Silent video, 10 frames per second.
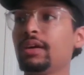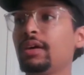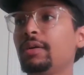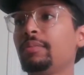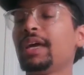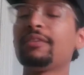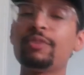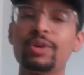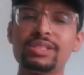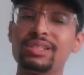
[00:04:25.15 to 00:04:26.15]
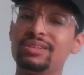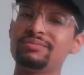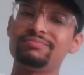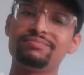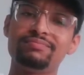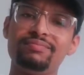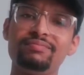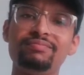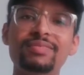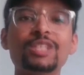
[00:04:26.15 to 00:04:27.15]
And of course, you know, I'm
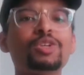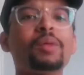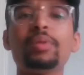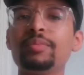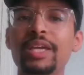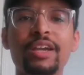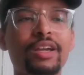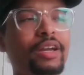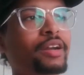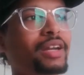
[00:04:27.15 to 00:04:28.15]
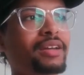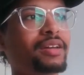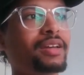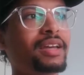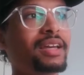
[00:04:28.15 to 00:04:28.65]
not trying to blame the kicker here.